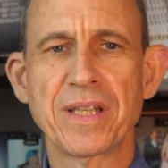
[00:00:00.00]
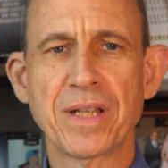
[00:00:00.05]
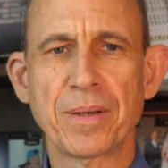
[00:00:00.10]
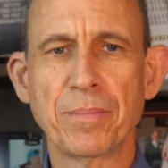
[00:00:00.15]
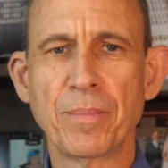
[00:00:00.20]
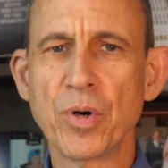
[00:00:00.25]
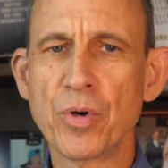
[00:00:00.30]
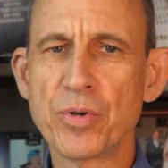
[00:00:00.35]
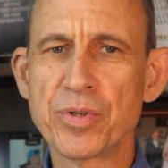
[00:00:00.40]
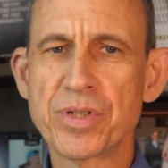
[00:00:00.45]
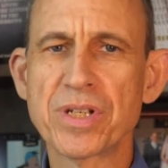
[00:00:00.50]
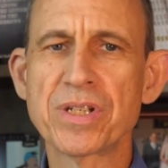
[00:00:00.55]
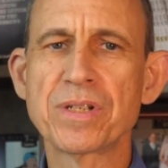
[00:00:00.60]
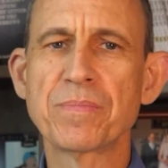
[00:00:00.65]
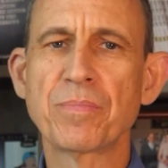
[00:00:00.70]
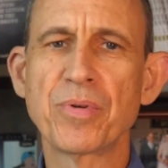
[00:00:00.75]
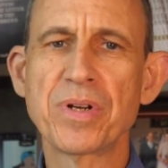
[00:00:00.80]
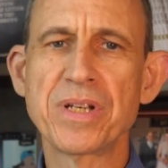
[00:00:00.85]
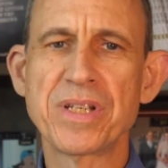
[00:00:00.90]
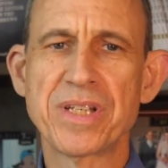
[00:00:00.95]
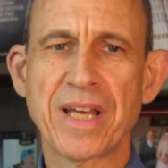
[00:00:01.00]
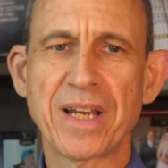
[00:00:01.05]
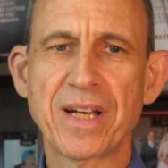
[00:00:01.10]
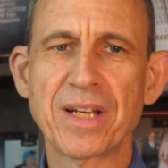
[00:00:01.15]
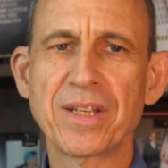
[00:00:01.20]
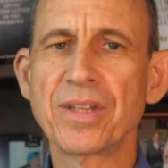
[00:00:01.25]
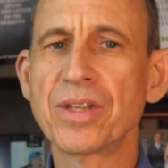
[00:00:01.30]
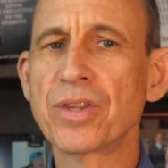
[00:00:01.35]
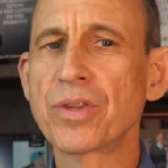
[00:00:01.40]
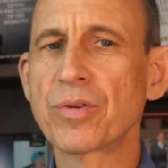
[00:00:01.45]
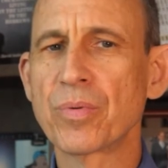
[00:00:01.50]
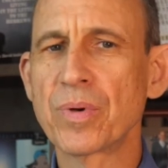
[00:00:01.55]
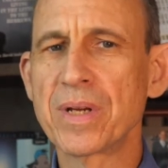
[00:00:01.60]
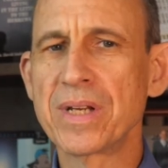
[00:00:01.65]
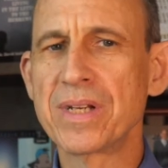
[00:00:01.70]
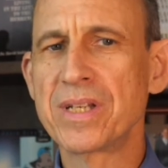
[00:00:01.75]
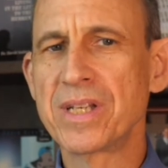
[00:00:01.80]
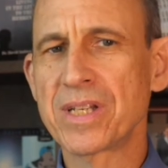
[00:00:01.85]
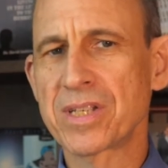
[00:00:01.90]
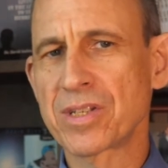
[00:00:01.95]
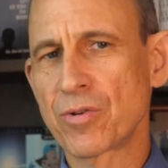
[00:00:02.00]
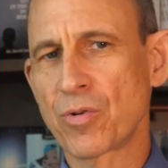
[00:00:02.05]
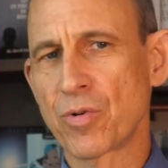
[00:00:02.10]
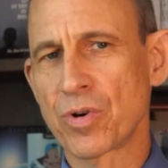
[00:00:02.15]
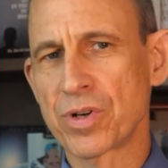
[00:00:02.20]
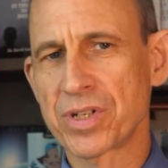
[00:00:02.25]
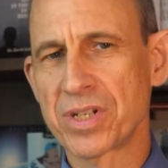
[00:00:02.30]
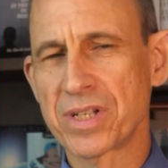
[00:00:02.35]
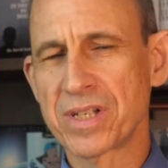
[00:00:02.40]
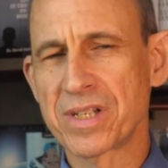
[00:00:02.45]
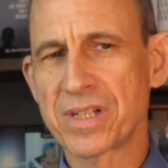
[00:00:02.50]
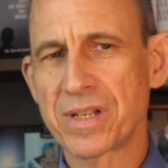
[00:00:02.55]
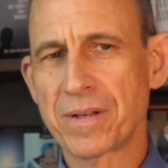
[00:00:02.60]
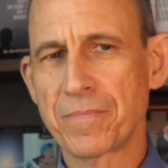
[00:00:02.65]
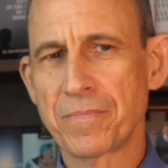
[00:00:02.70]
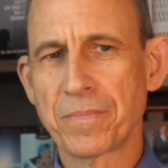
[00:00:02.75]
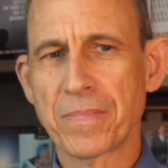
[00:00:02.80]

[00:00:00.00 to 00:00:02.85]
that Moses presented the three discourses